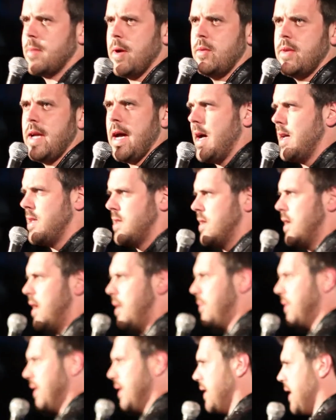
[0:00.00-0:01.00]
know Naz,
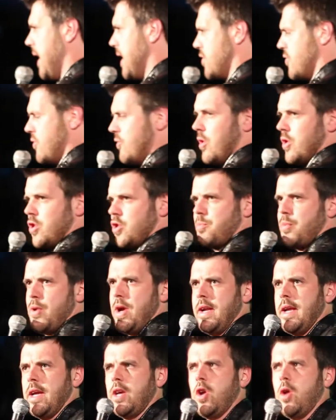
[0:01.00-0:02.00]
um, Naz runs
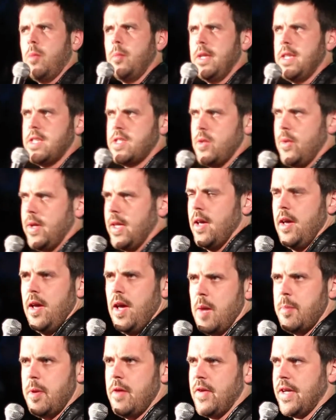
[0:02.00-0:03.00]
Breakneck Comedy. He's doing
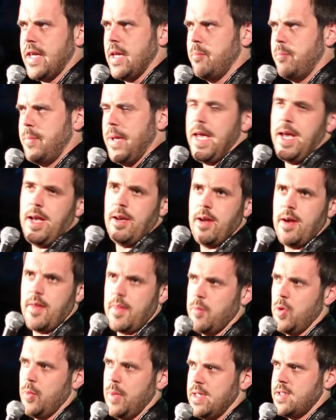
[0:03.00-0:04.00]
a bit of a campaign
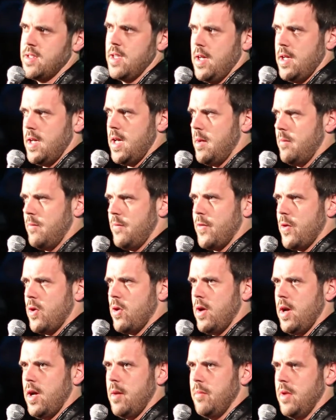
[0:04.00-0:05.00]
at the moment um,
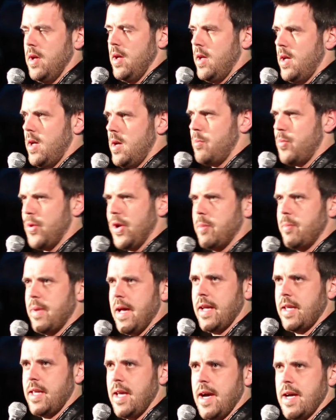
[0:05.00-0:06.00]
for um, uh, bringing
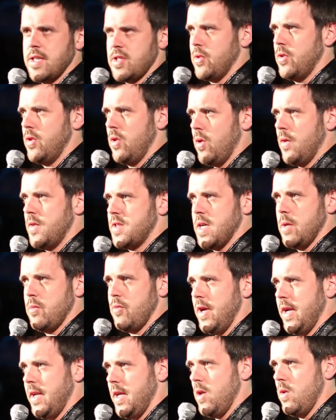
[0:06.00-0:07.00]
back Yazz on
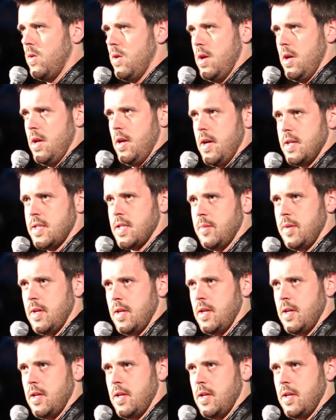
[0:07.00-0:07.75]
Northsound Radio. Have